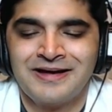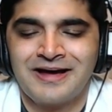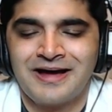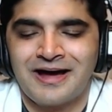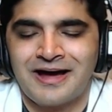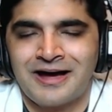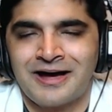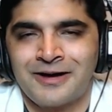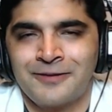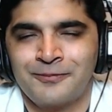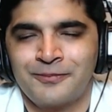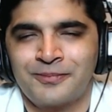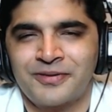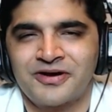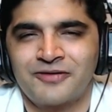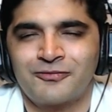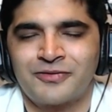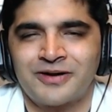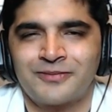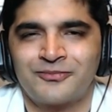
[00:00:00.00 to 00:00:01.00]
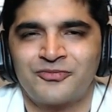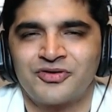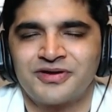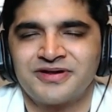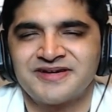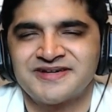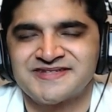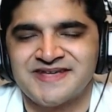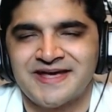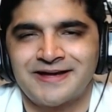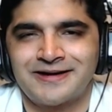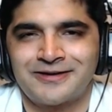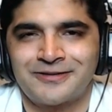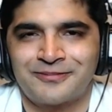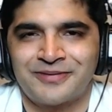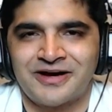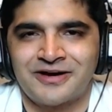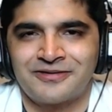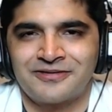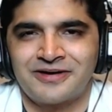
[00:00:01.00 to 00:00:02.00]
But what I'm really excited
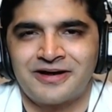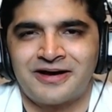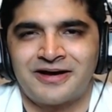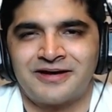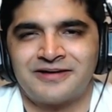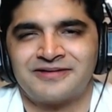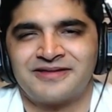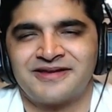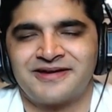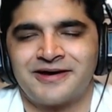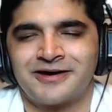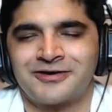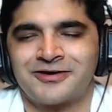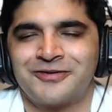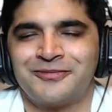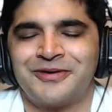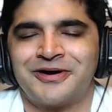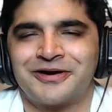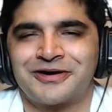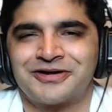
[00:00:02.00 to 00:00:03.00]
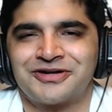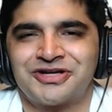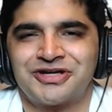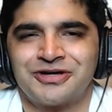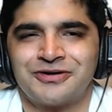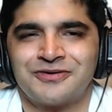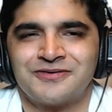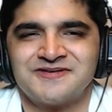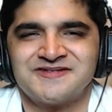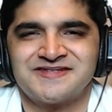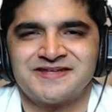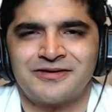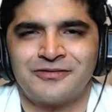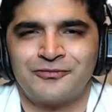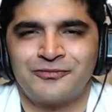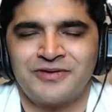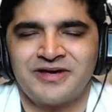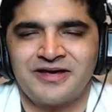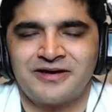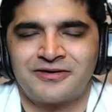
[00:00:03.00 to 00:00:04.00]
about the Dr. America show is that
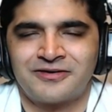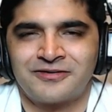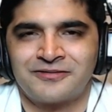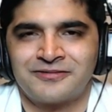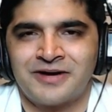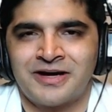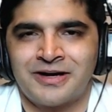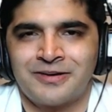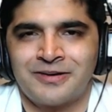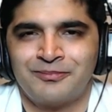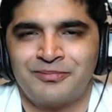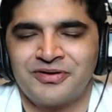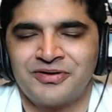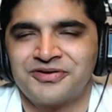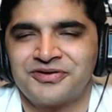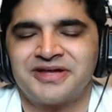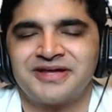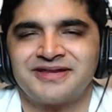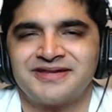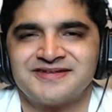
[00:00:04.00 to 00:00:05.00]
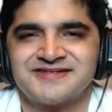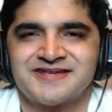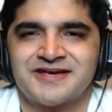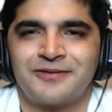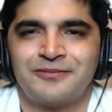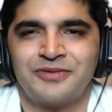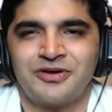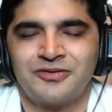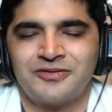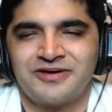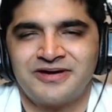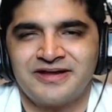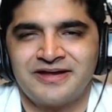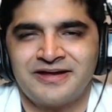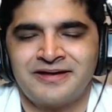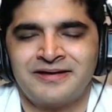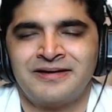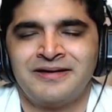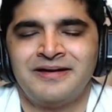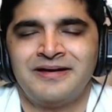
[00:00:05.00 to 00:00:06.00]
we are building this
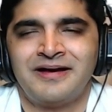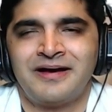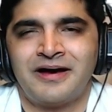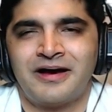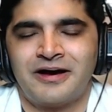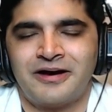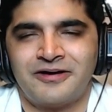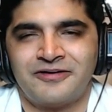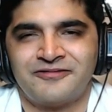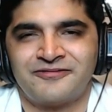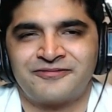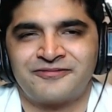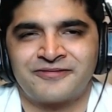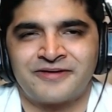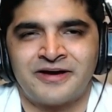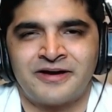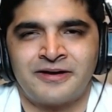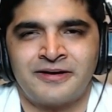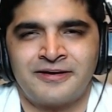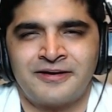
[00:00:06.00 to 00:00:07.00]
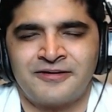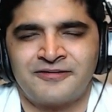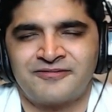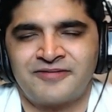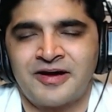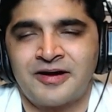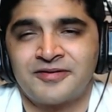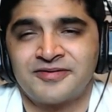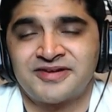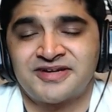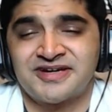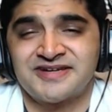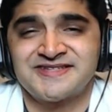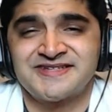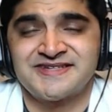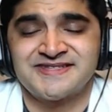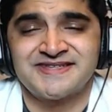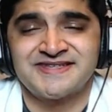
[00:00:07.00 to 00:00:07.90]
community of health justice